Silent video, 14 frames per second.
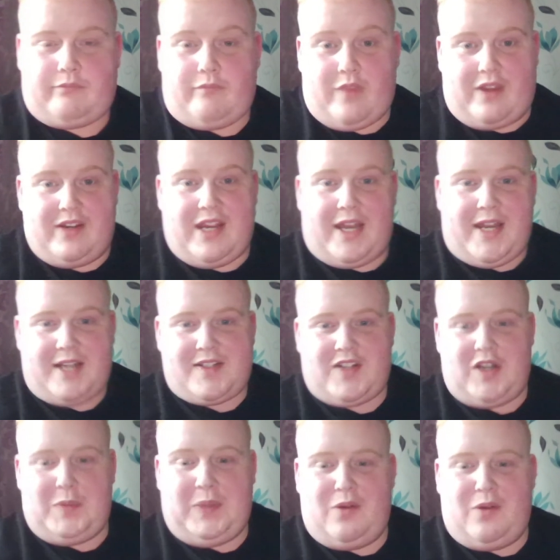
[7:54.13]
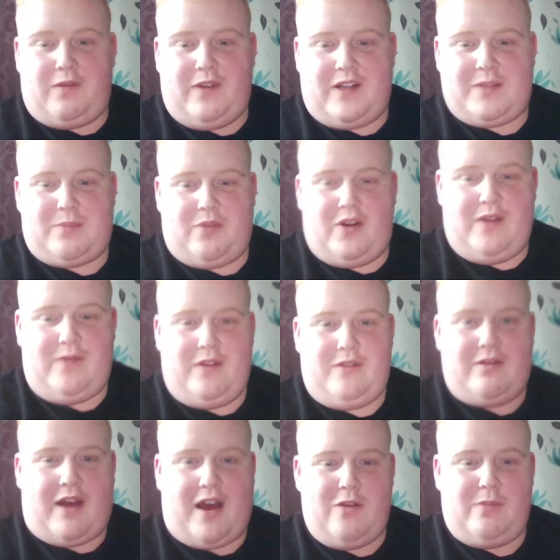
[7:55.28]
yeah, that's going to be all for this preview.
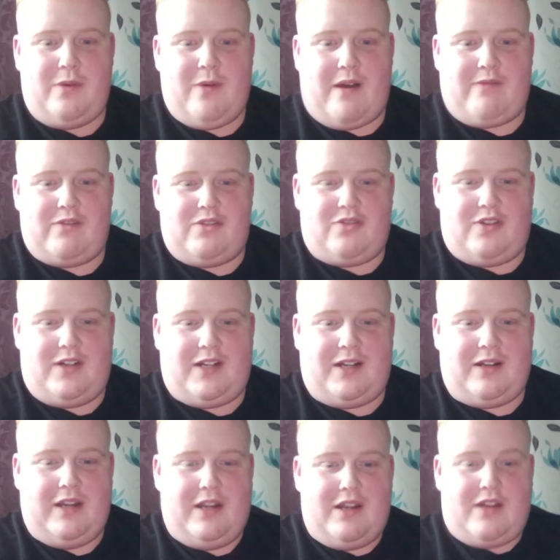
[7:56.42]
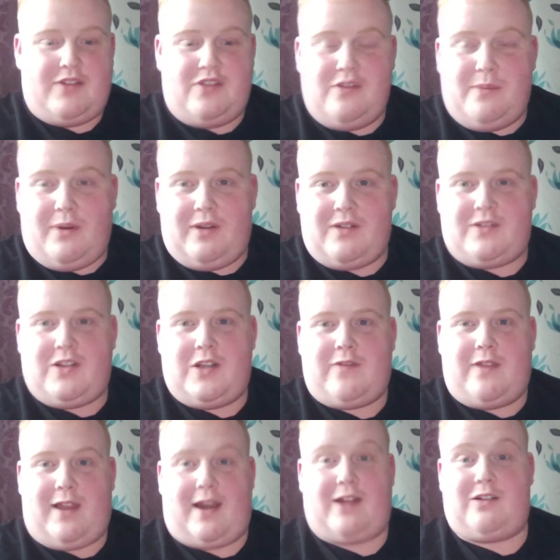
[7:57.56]
I hope you have enjoyed it. Do apologise for
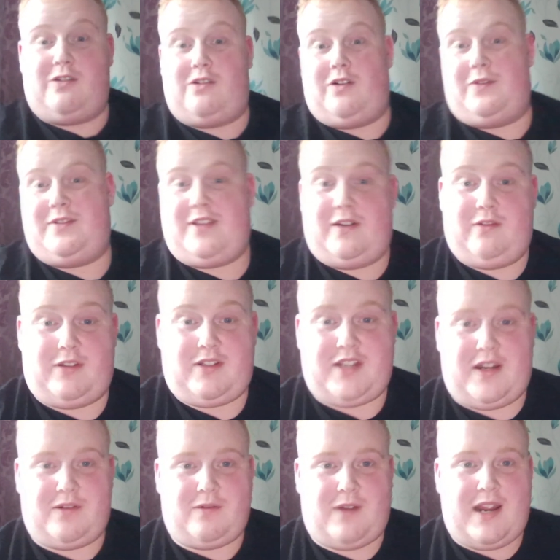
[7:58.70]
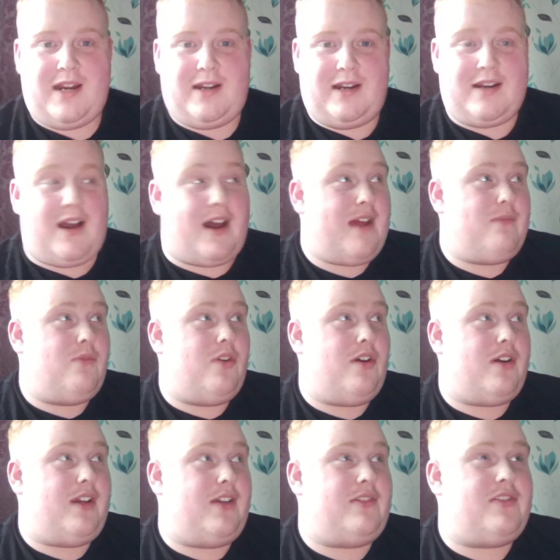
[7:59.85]
the lack of content on the channel lately. I am
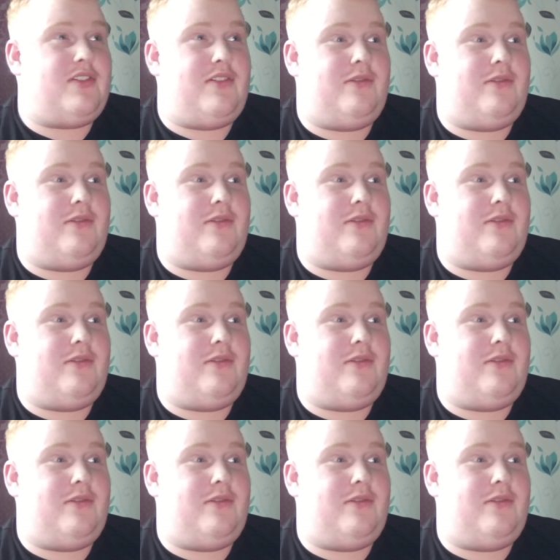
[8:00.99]
working to